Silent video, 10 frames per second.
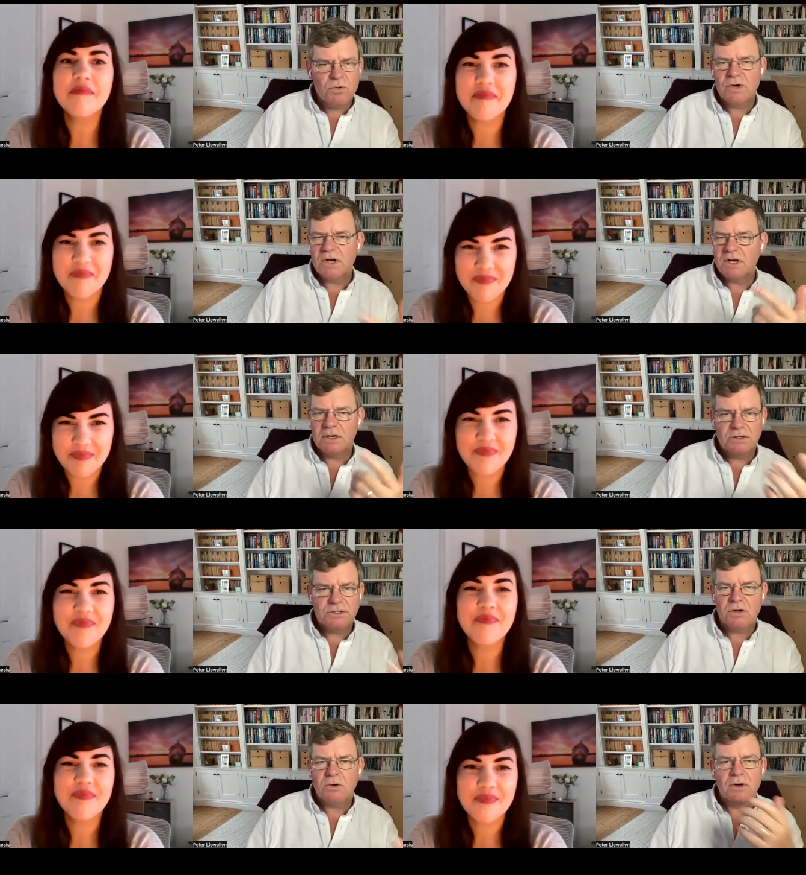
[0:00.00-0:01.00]

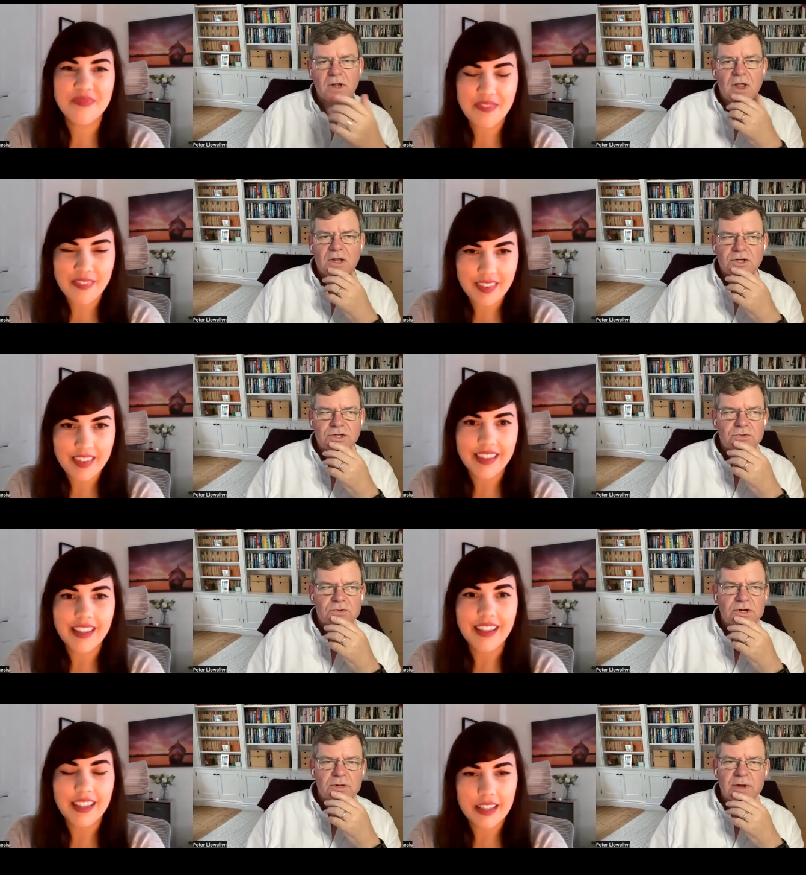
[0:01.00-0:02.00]
Speaker 1: onboarding, and so on.
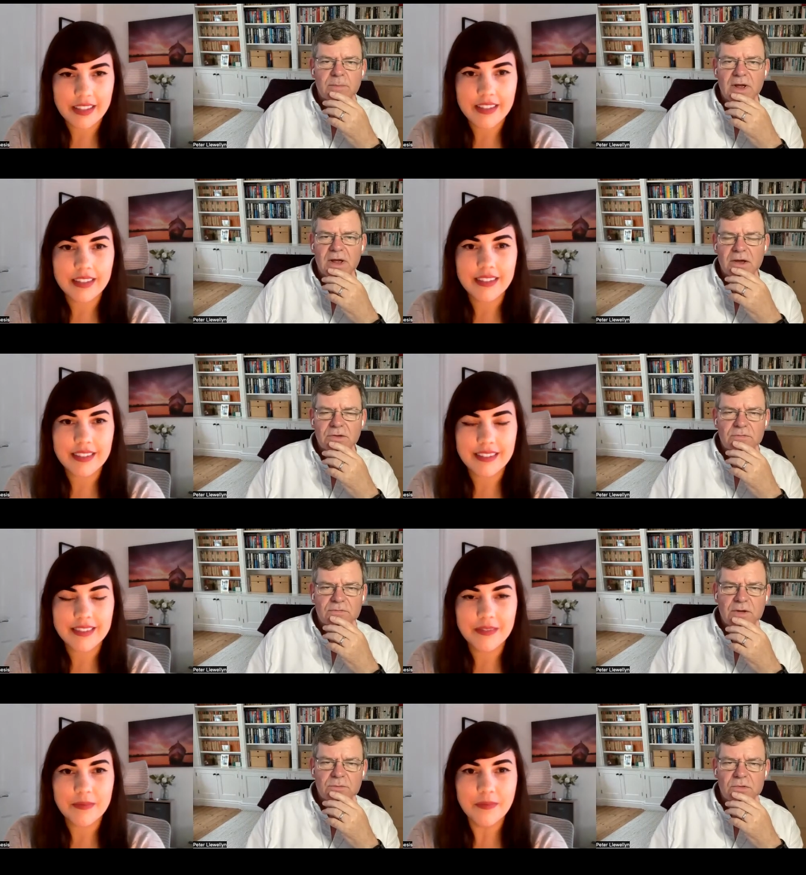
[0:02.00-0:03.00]
Just talk a little bit about
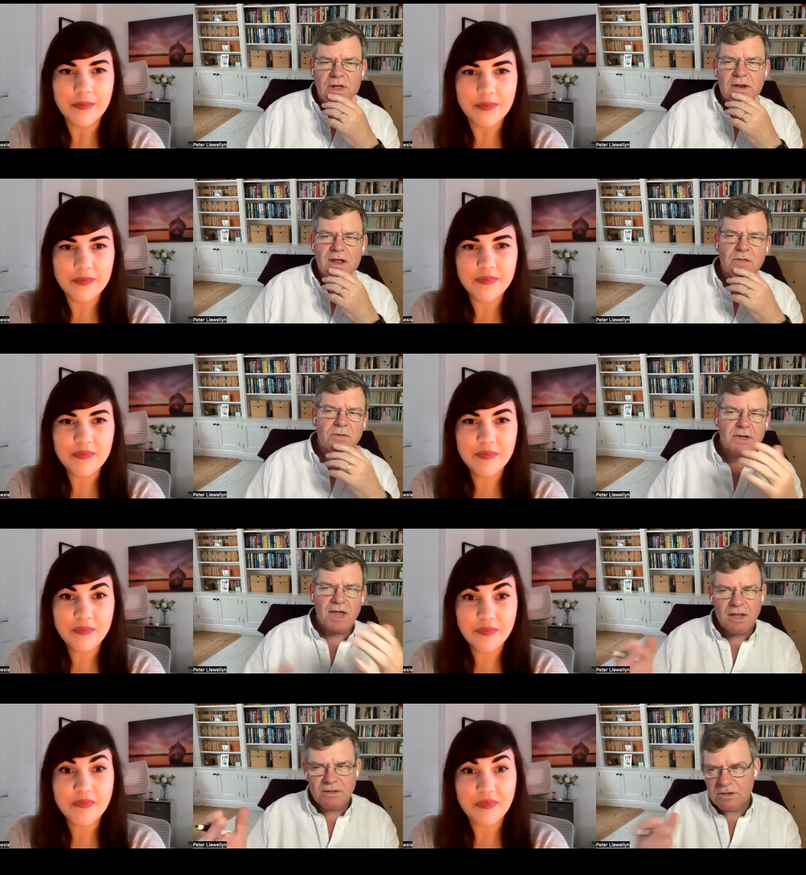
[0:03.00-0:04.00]
how you found all that and
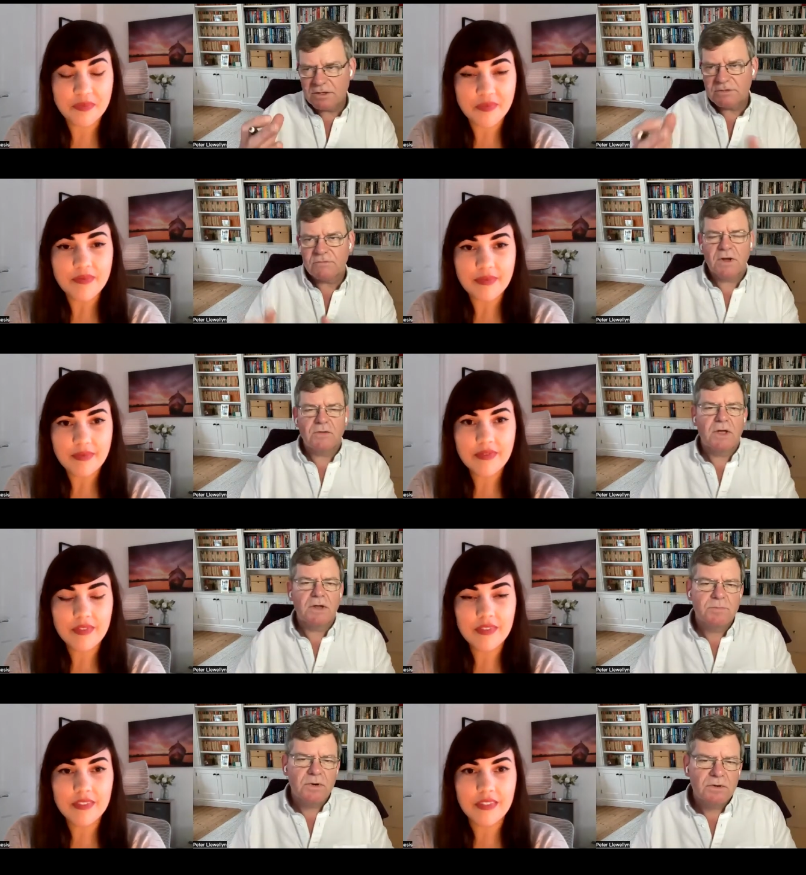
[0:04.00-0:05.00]
how the candidates have
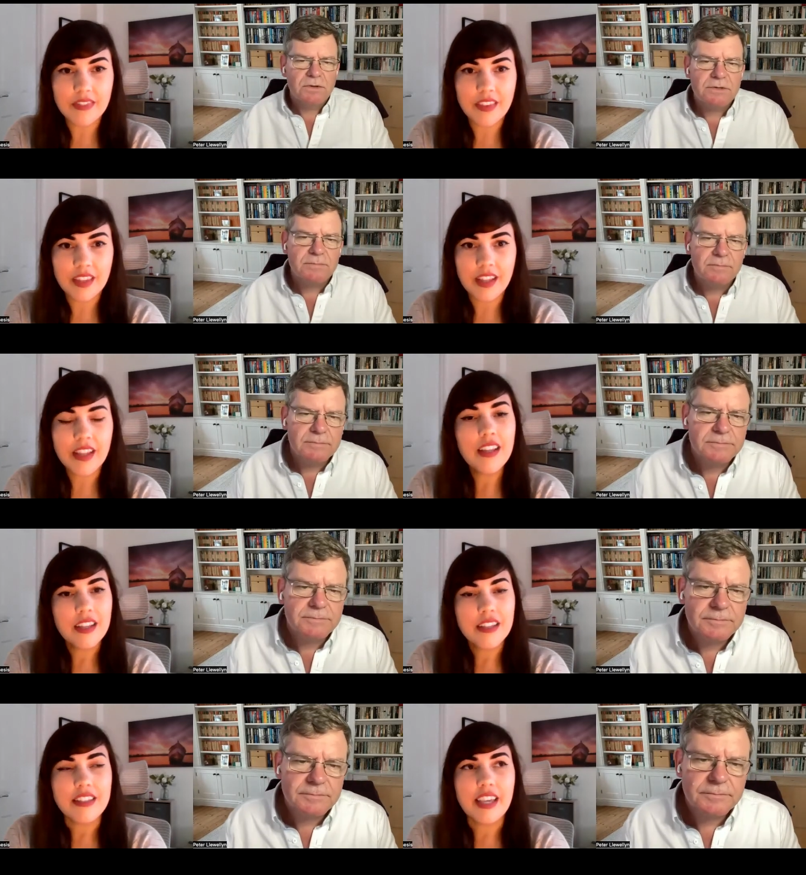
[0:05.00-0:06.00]
found that experience.
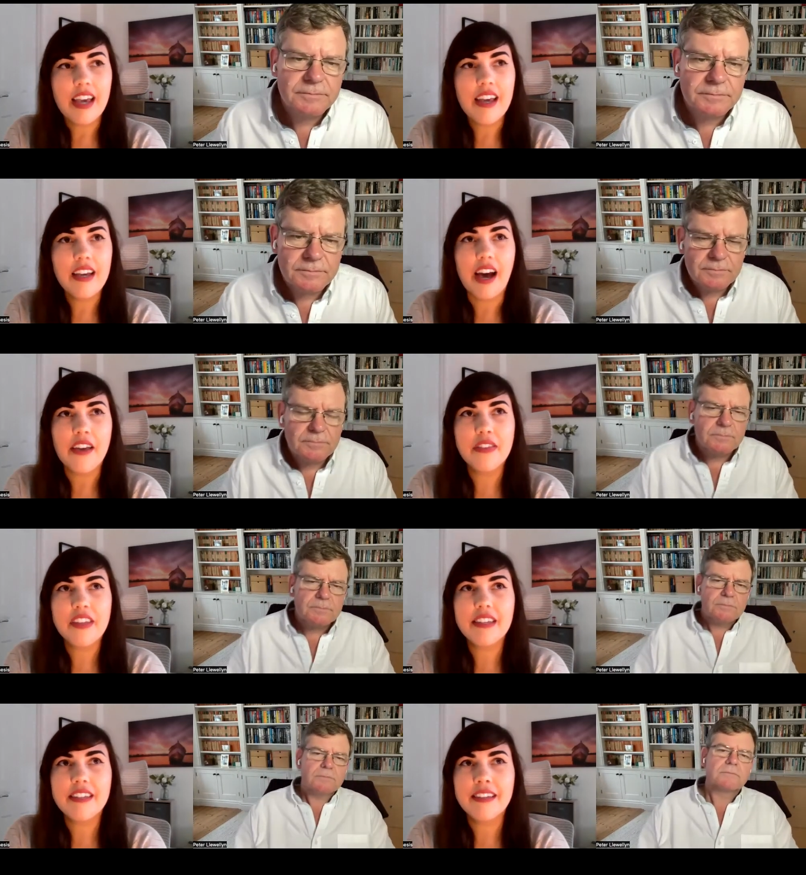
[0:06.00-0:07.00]
Speaker 2: Yeah, I
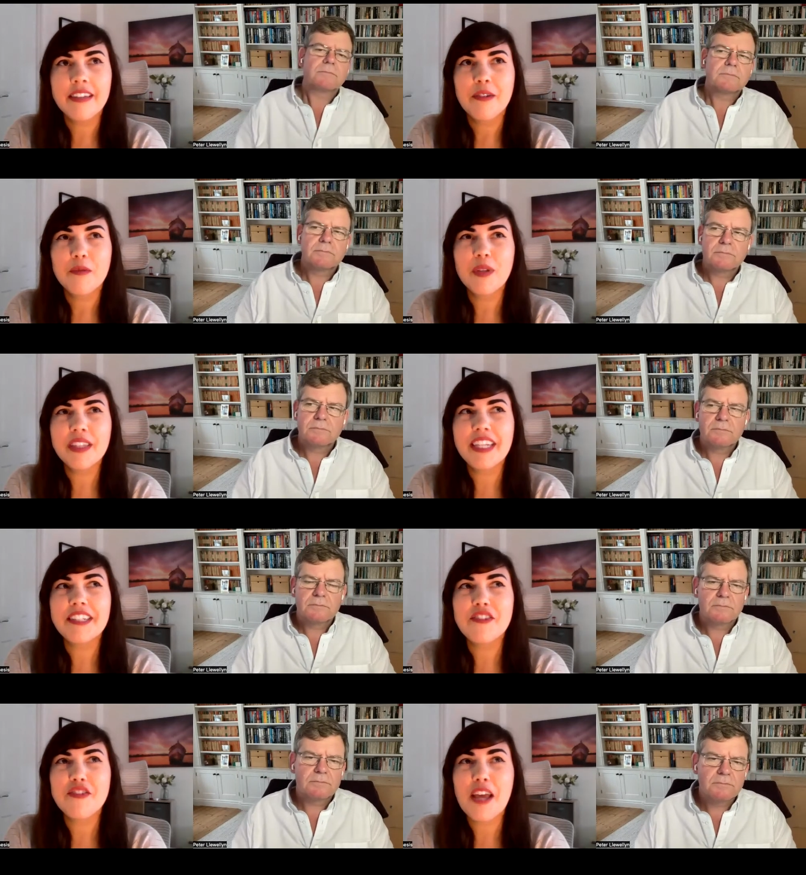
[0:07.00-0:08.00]
think
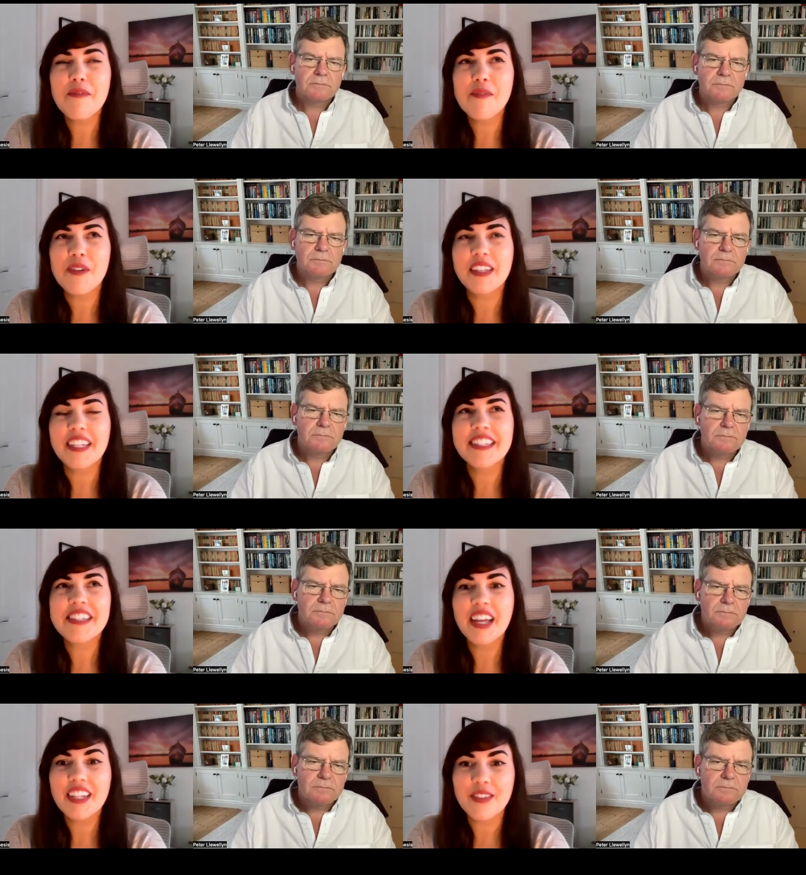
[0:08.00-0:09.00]
really in general, and
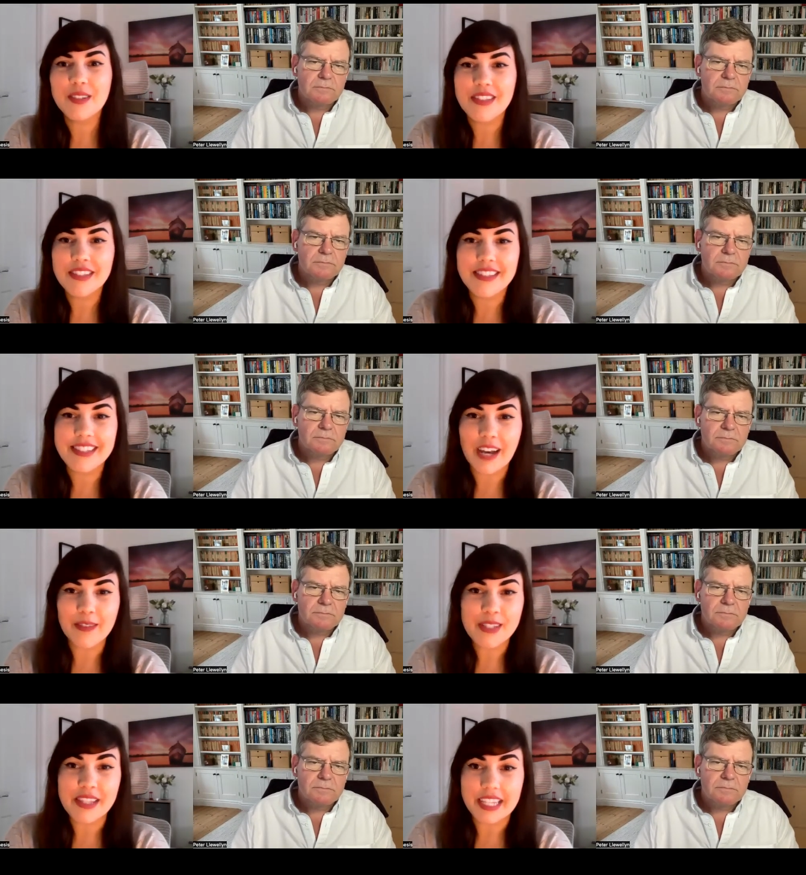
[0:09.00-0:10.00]
it's not even
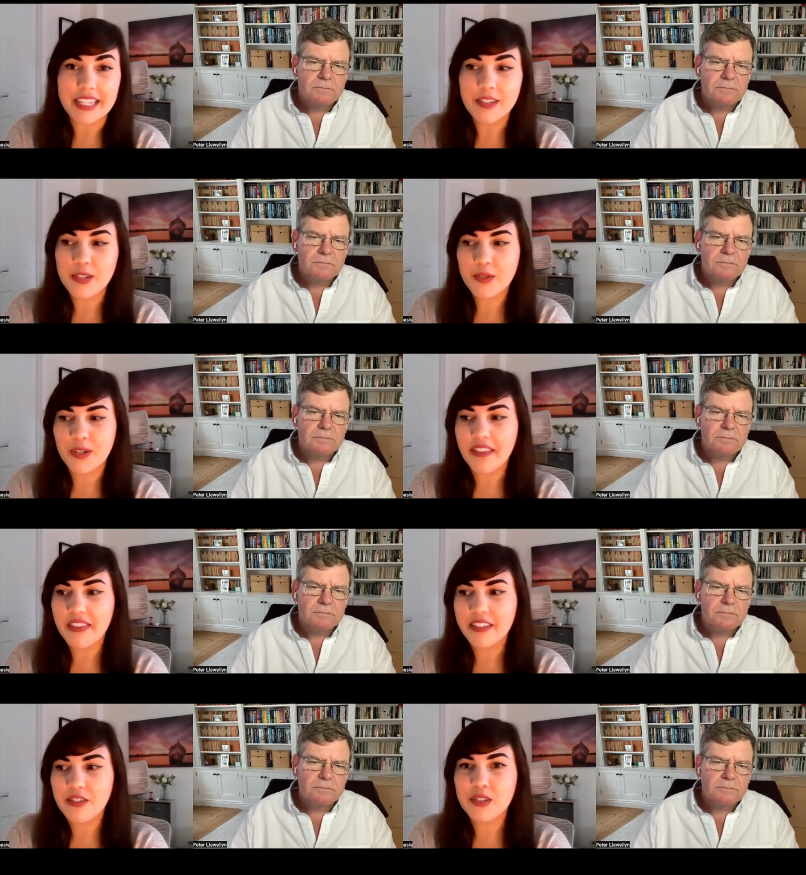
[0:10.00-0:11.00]
down to the industry. I
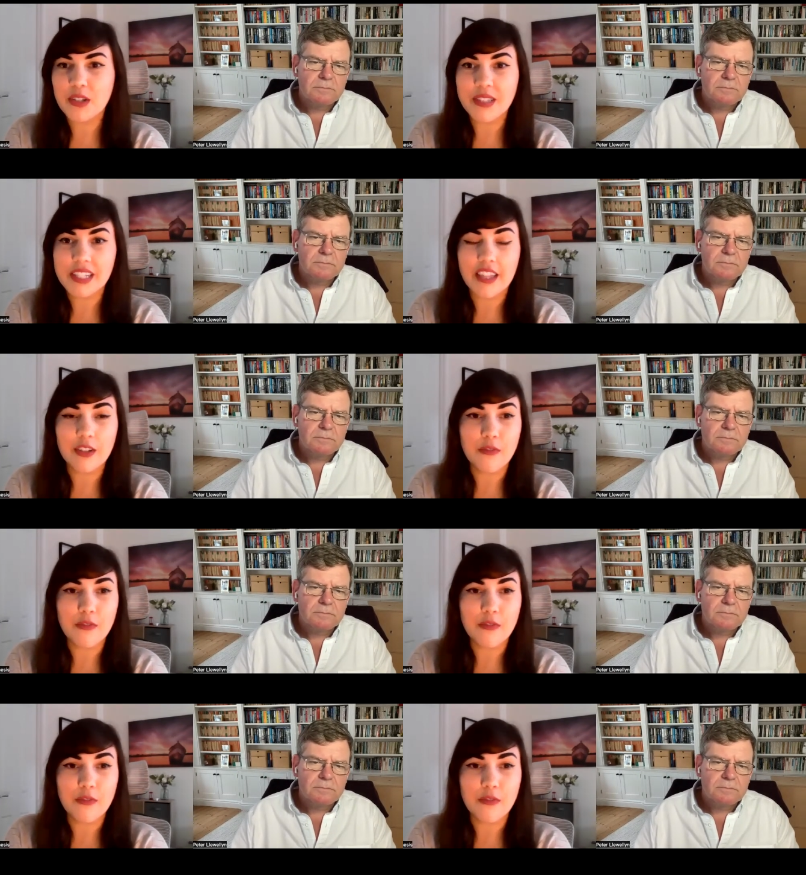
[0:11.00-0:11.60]
think just altogether,